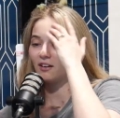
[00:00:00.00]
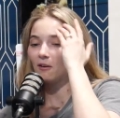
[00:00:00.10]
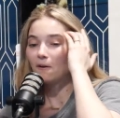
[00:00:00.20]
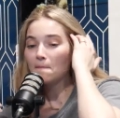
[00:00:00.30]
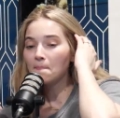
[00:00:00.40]

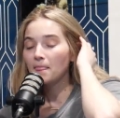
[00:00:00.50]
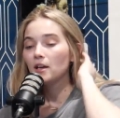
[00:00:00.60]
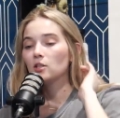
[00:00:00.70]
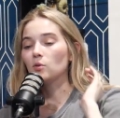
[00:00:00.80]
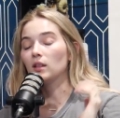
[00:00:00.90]
Yeah.
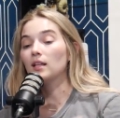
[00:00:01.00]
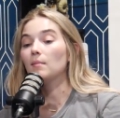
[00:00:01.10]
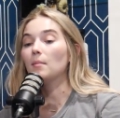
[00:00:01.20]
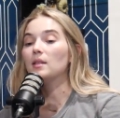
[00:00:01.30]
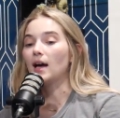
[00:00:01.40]
So I think
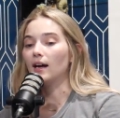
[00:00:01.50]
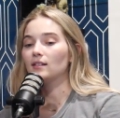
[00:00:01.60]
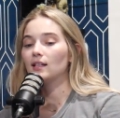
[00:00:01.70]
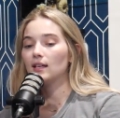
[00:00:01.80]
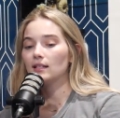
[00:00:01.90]
maybe
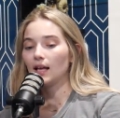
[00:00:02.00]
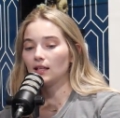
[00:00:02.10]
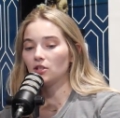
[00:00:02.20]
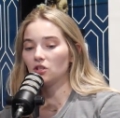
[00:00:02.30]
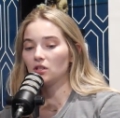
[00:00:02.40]
that's it, is that
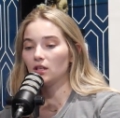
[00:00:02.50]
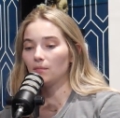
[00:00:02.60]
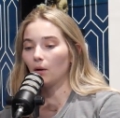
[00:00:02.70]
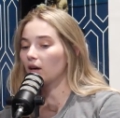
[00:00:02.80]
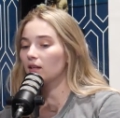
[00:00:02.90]
they just didn't
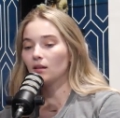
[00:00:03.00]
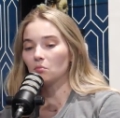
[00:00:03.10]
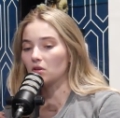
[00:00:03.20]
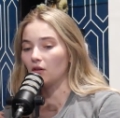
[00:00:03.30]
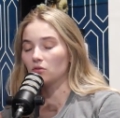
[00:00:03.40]
market
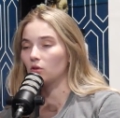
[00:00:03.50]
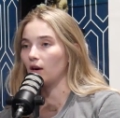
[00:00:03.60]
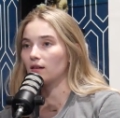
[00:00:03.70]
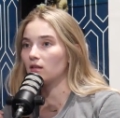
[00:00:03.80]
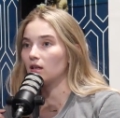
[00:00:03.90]
themselves
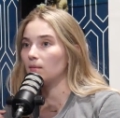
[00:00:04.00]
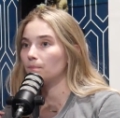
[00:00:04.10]
correctly.